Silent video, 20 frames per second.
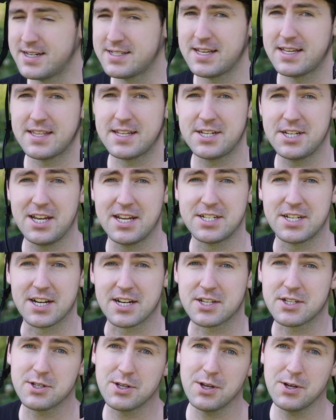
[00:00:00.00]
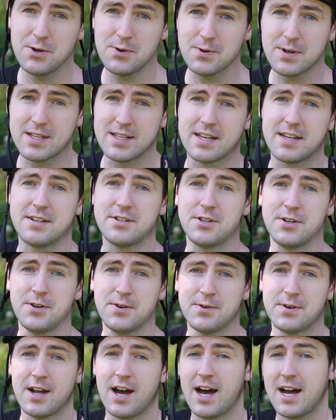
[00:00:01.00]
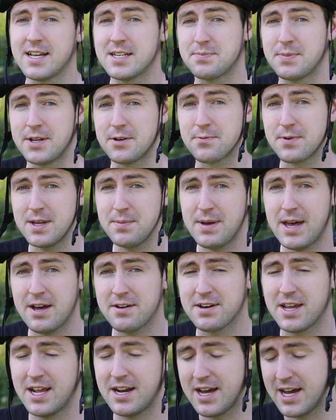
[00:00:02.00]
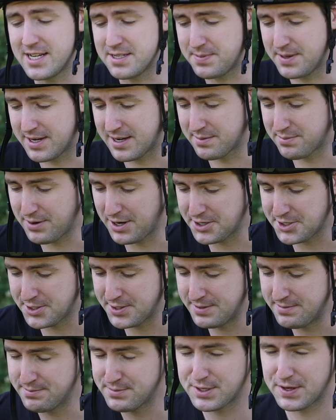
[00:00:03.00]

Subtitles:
is that the DHX2 can let you tune high-speed rebound and high-speed compression.